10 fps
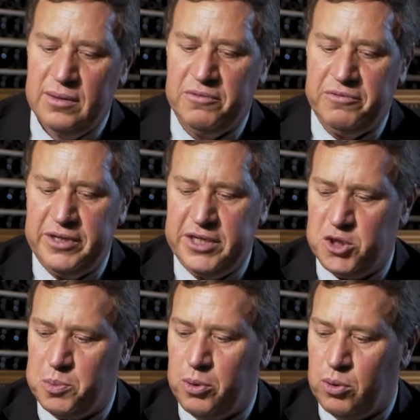
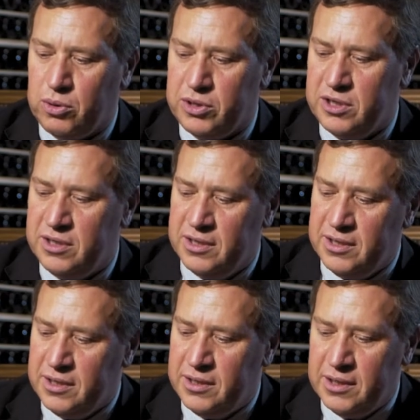Vintage port
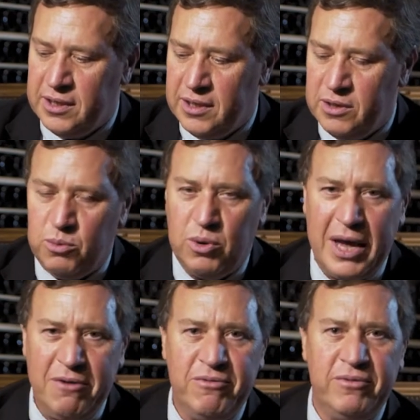will
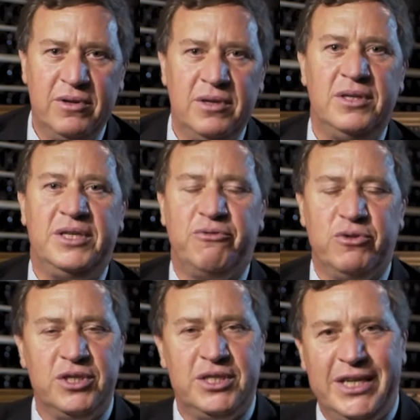have a
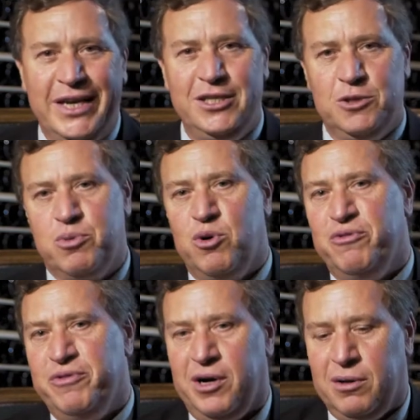different taste
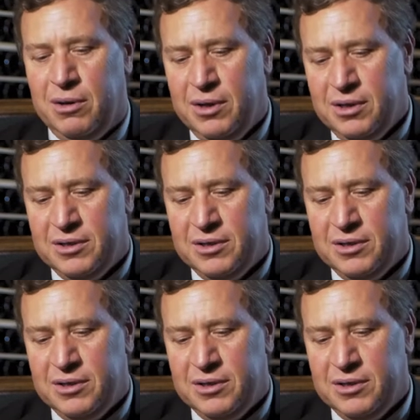profile